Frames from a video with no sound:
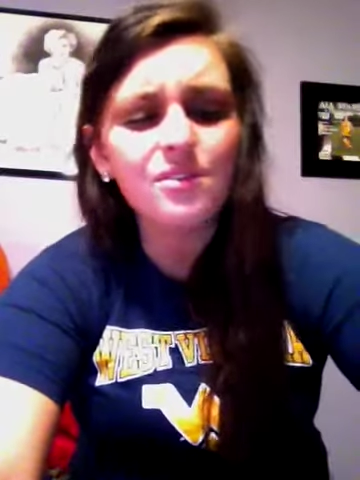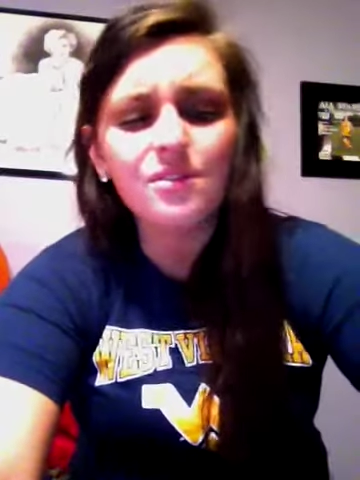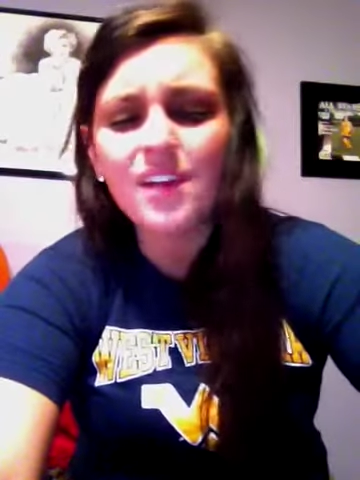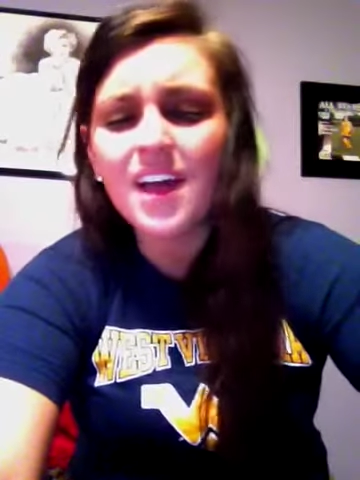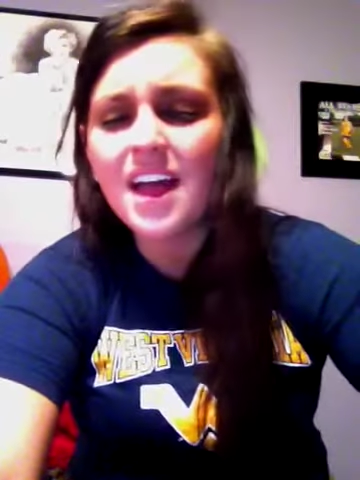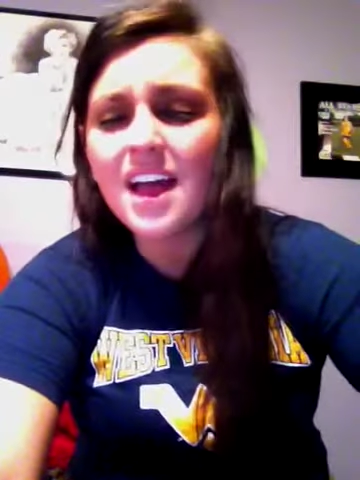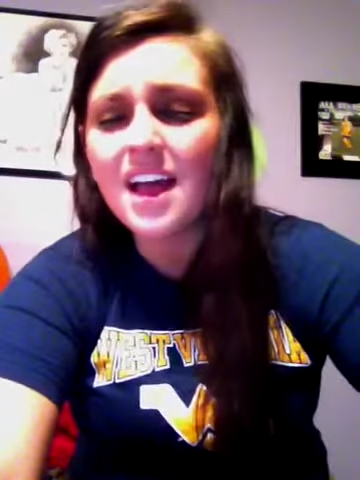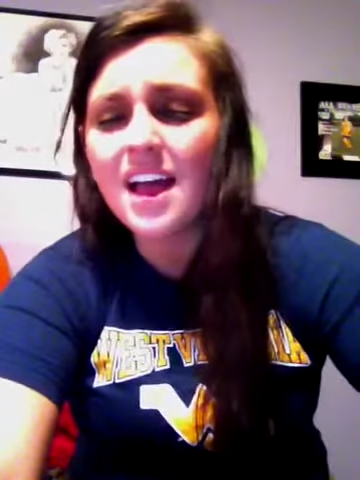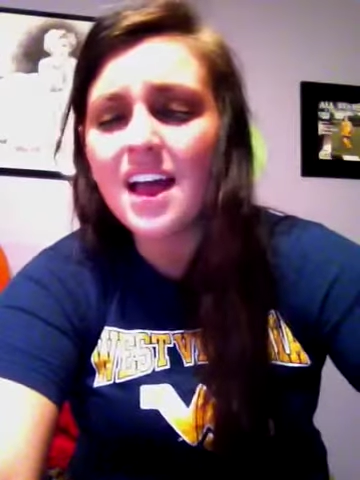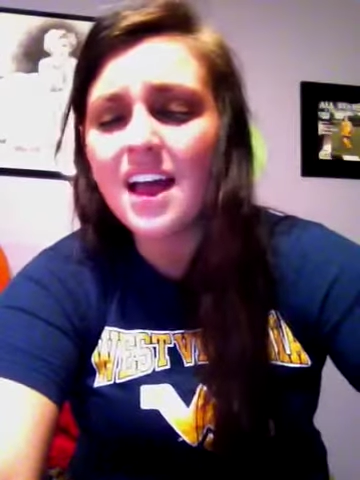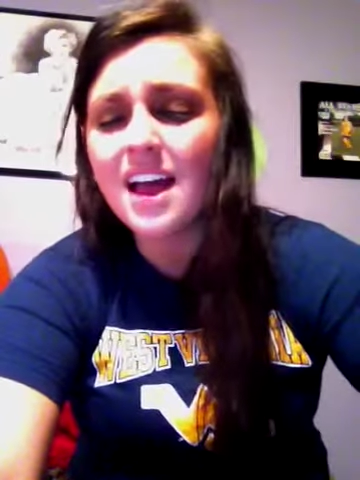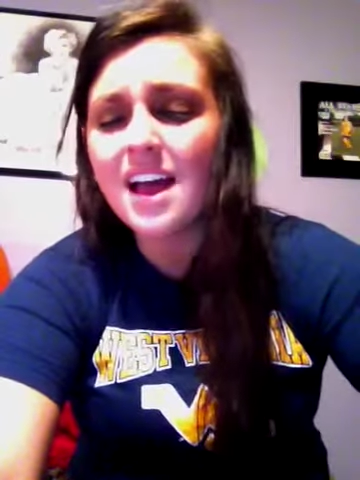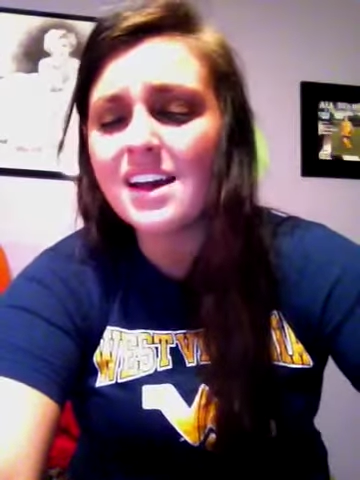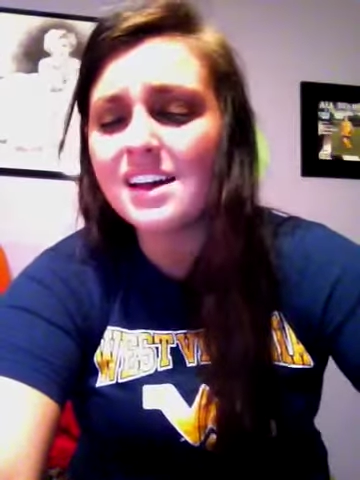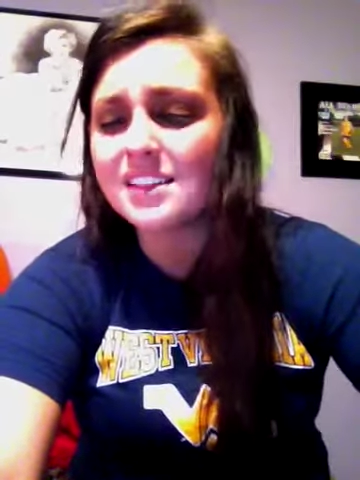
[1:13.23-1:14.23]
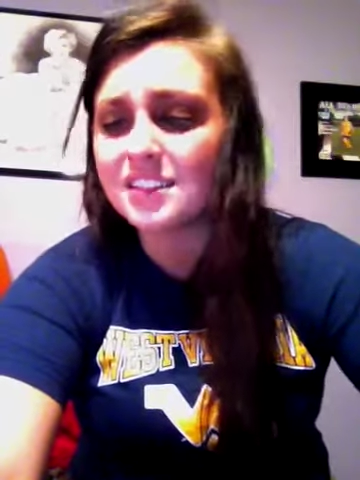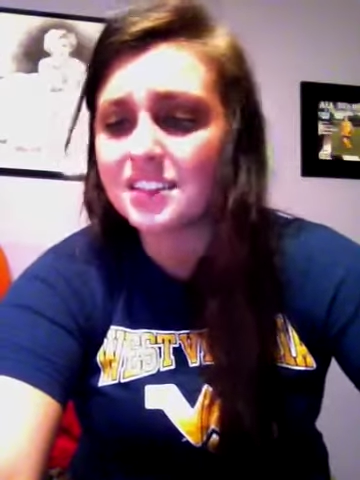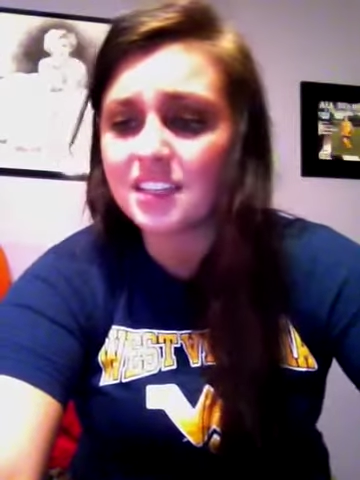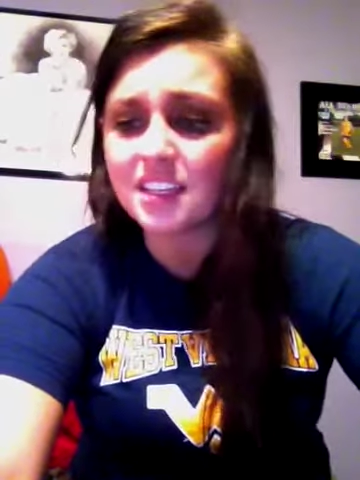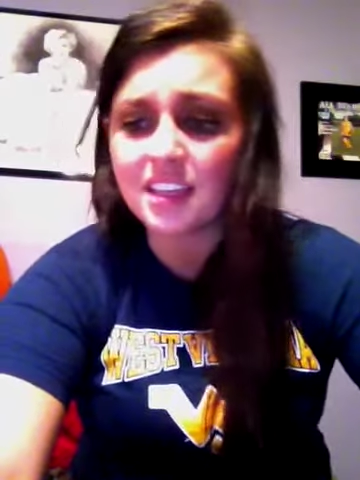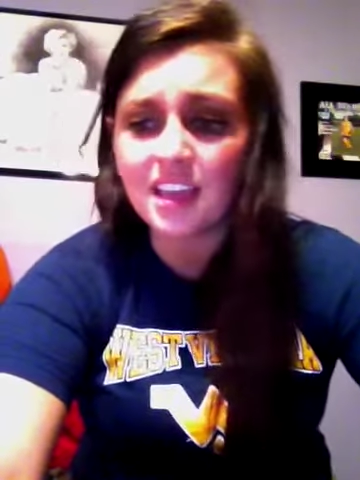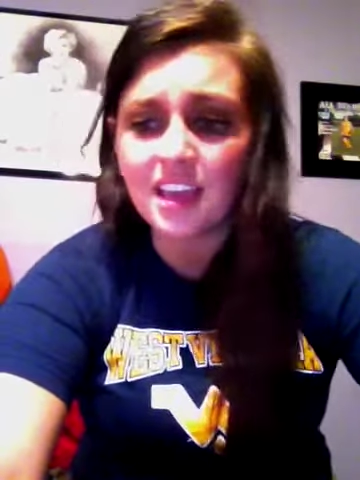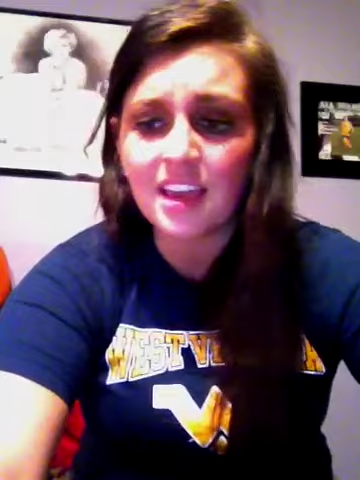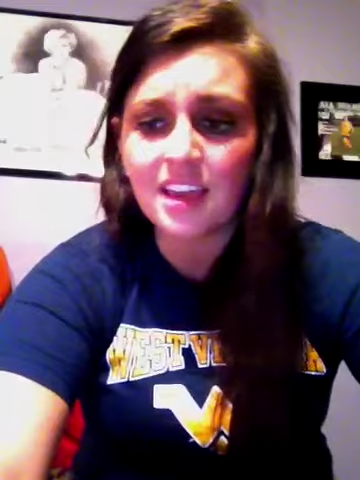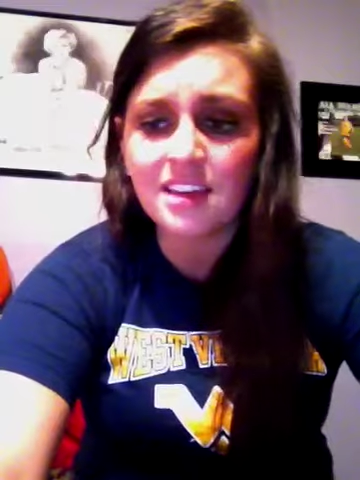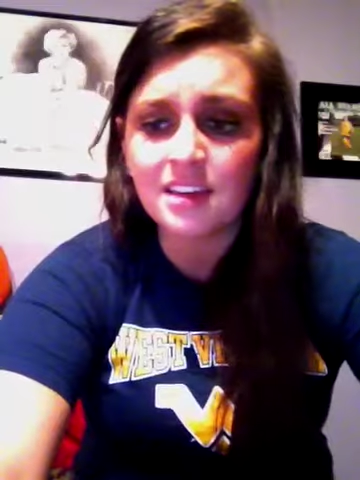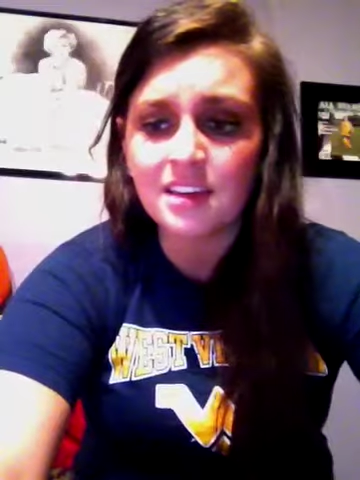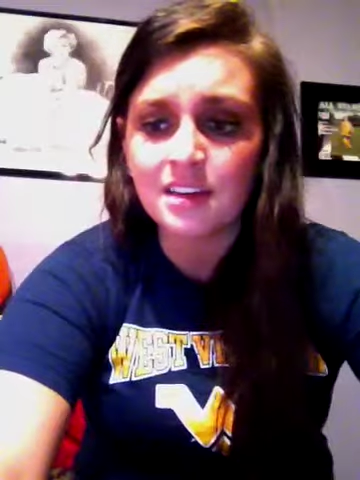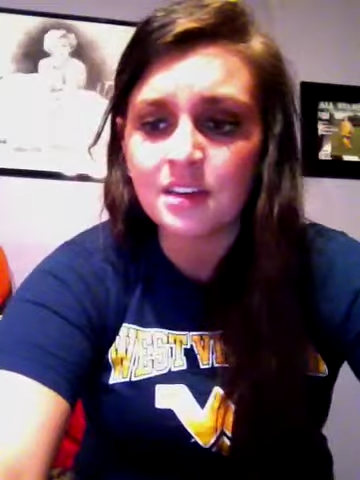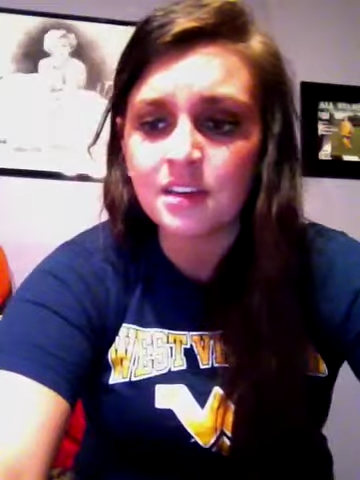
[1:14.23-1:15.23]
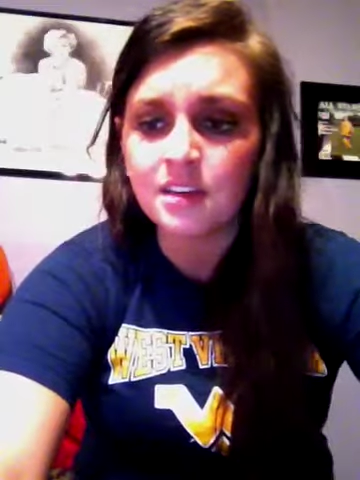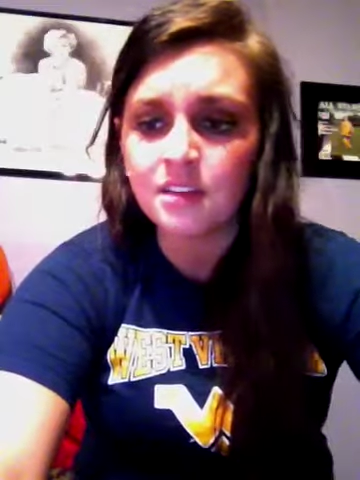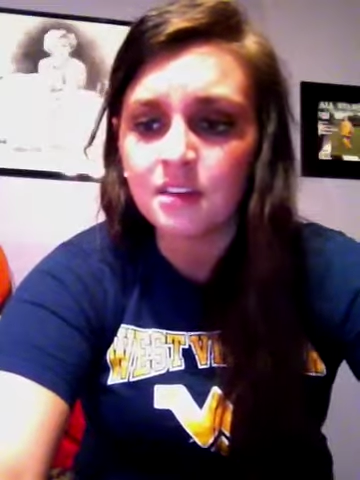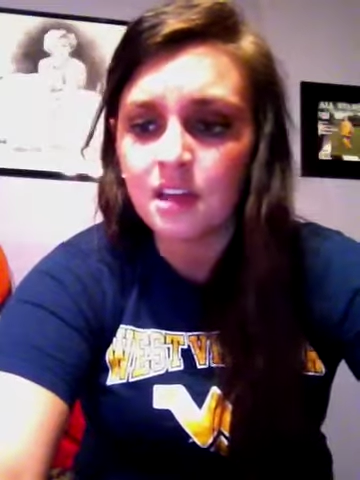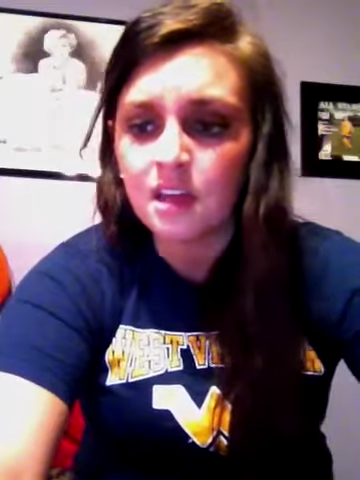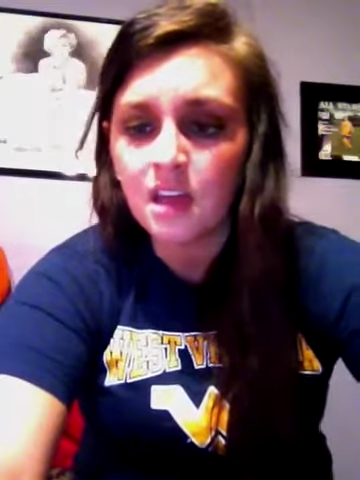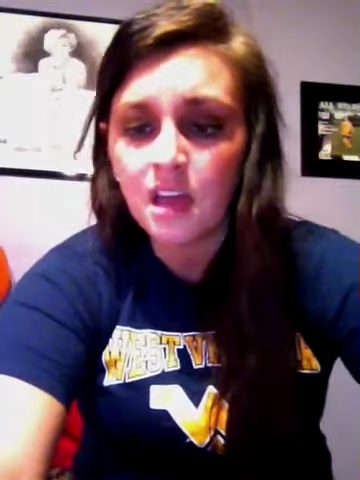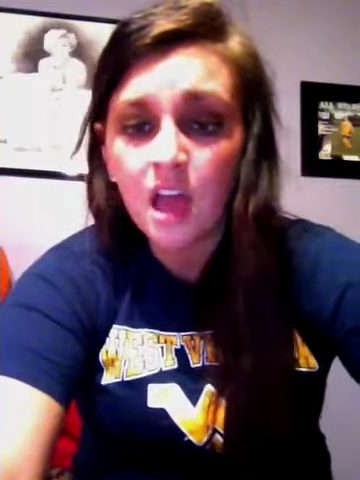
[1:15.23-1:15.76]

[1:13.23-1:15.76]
arrest again,